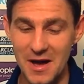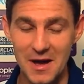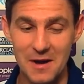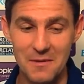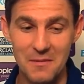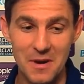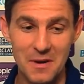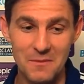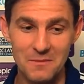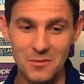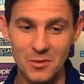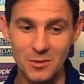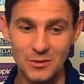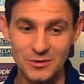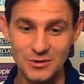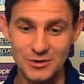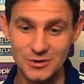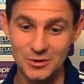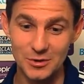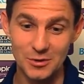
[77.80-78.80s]
I'm I'm
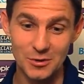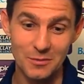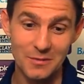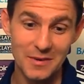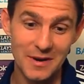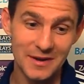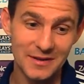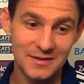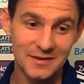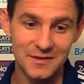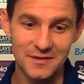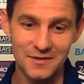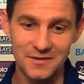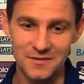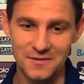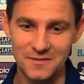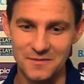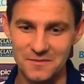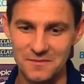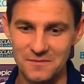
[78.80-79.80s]
not sure, but
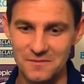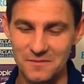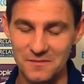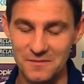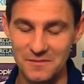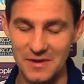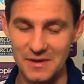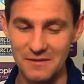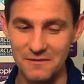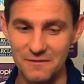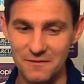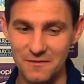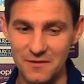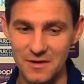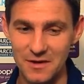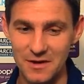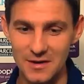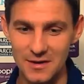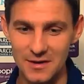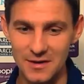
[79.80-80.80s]
if
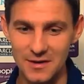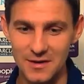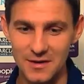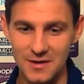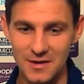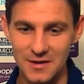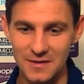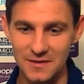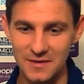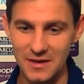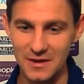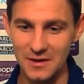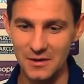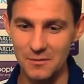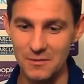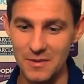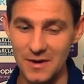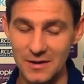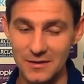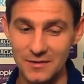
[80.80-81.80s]
uh,
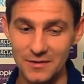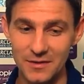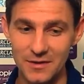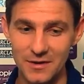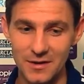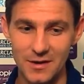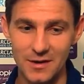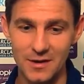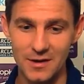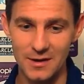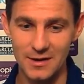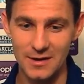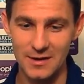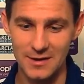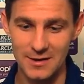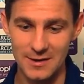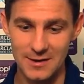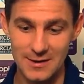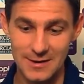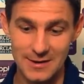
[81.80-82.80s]
think about the,
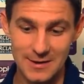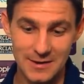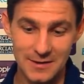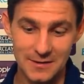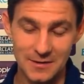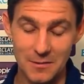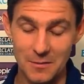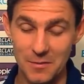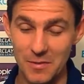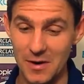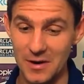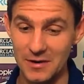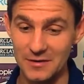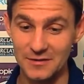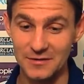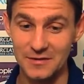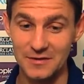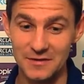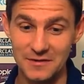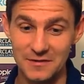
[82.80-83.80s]
the
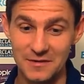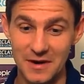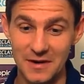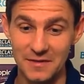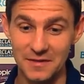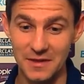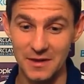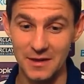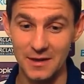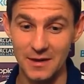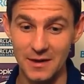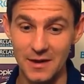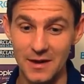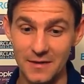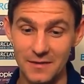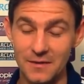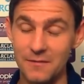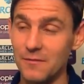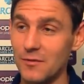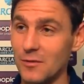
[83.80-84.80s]
past, I think
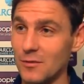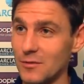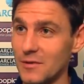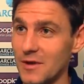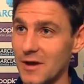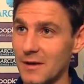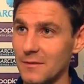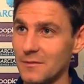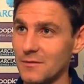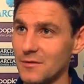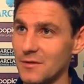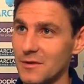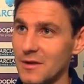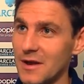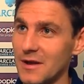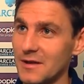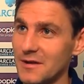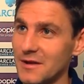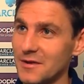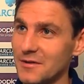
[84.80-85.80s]
had a few times
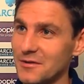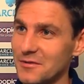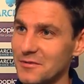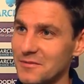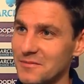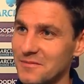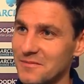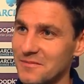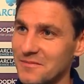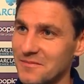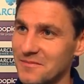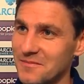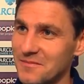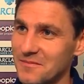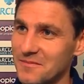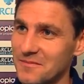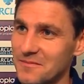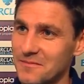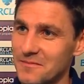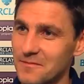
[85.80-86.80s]
like this.
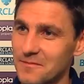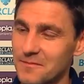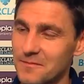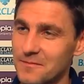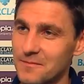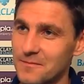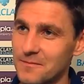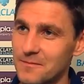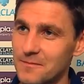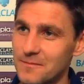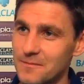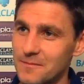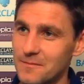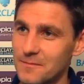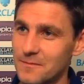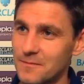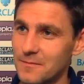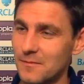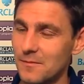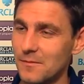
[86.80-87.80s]
You say that
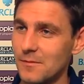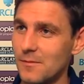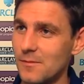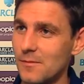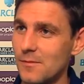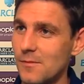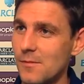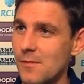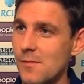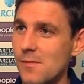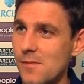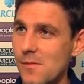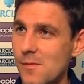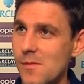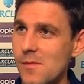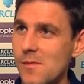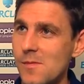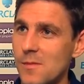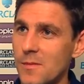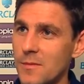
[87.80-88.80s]
special supporters.
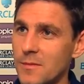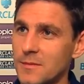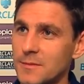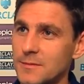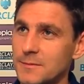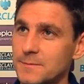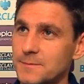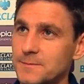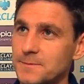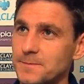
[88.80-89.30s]
Did they keep?